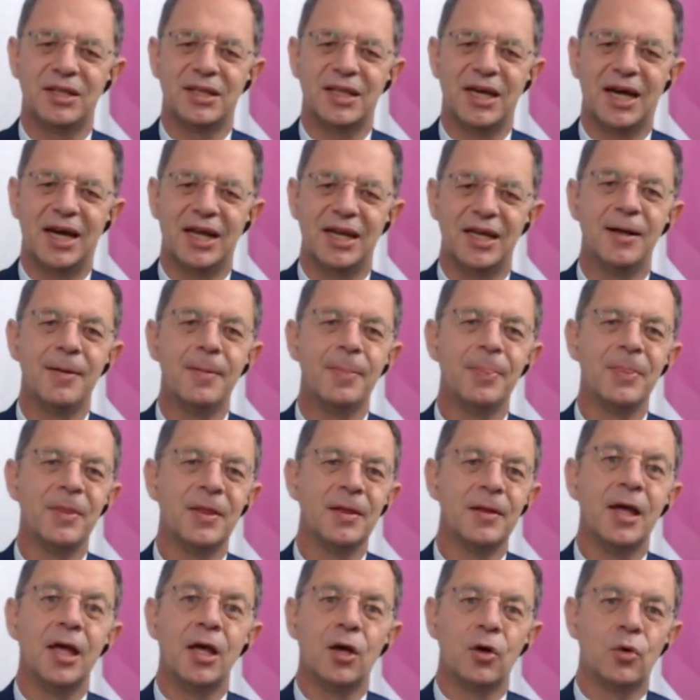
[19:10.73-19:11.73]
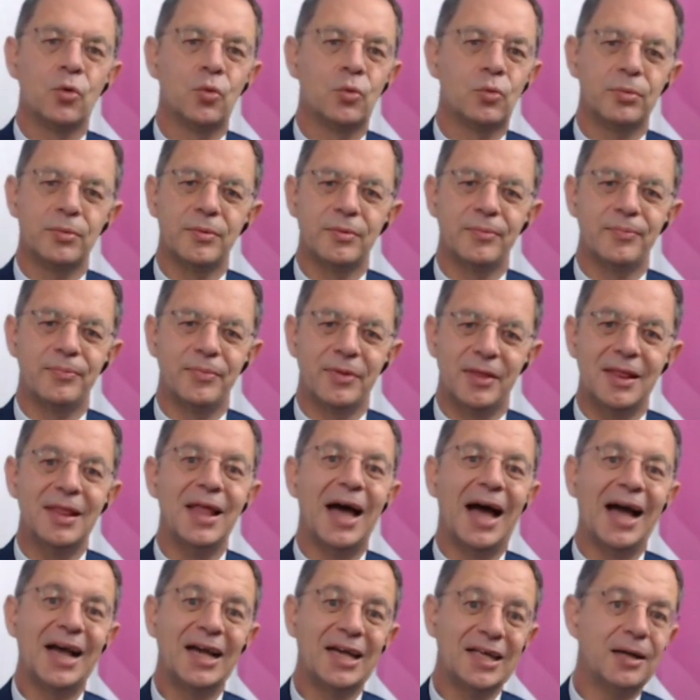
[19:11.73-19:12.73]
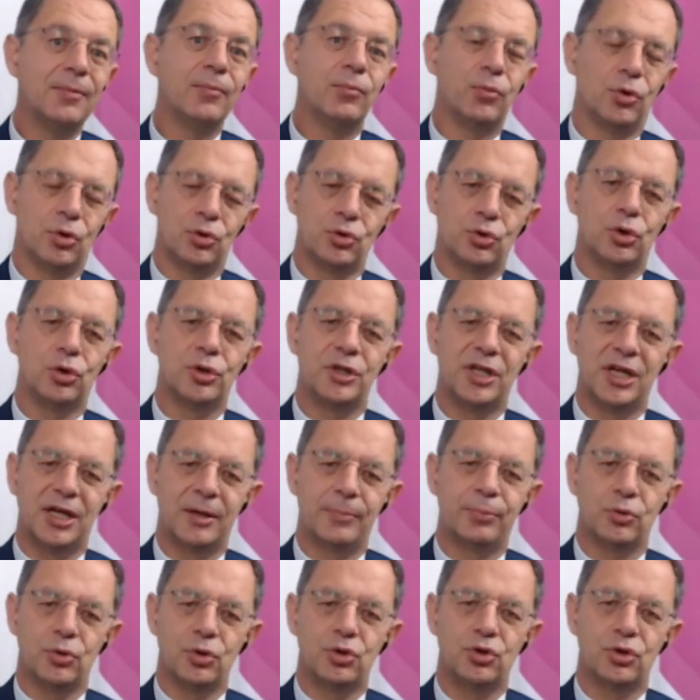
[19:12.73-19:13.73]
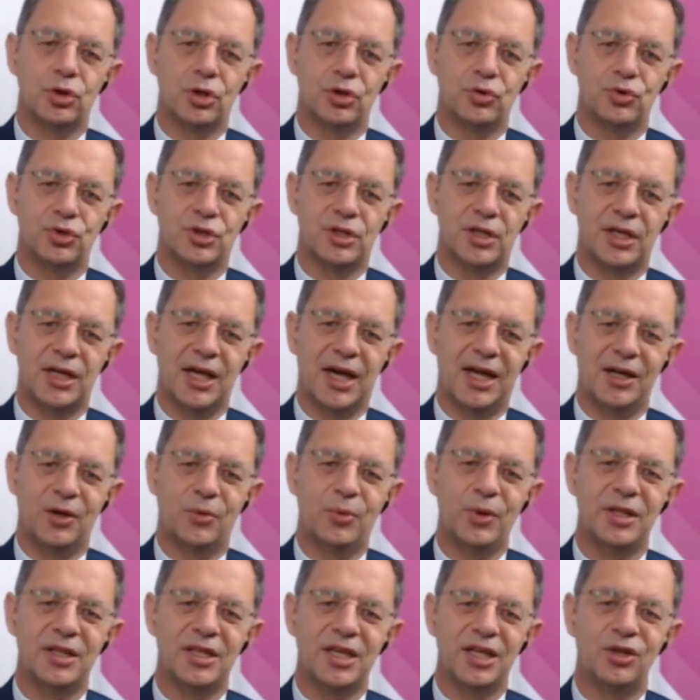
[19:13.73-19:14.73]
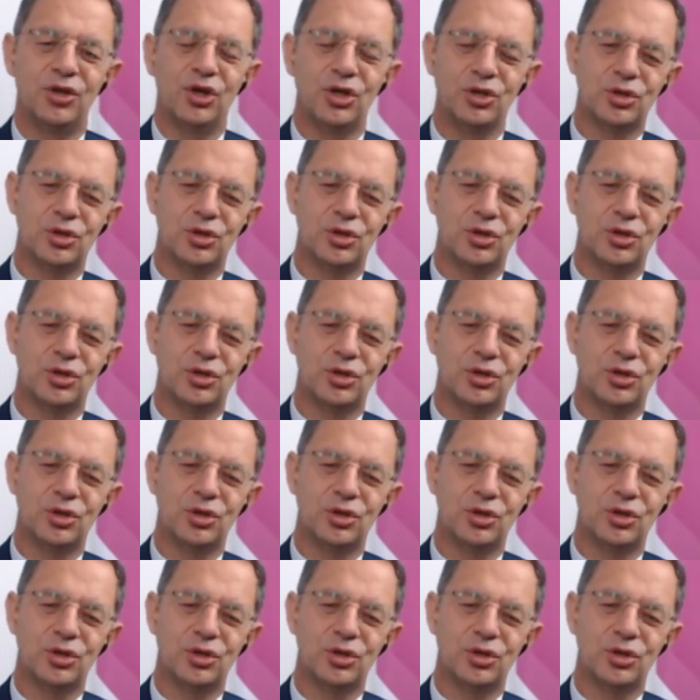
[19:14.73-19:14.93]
is playing a more and more important role in industrial production.